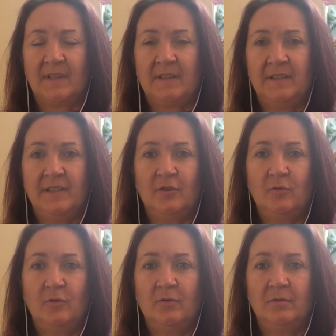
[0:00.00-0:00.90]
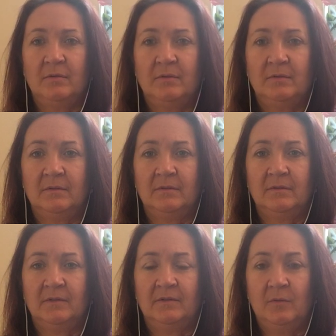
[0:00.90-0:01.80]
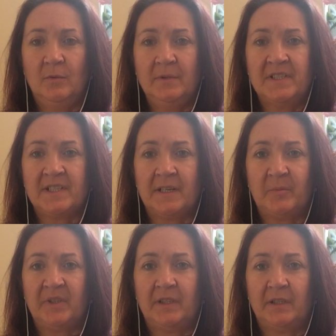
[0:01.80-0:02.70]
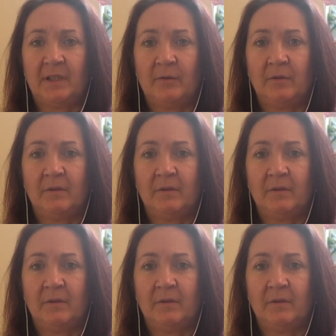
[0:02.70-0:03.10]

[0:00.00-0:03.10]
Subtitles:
Let go of what is happening now.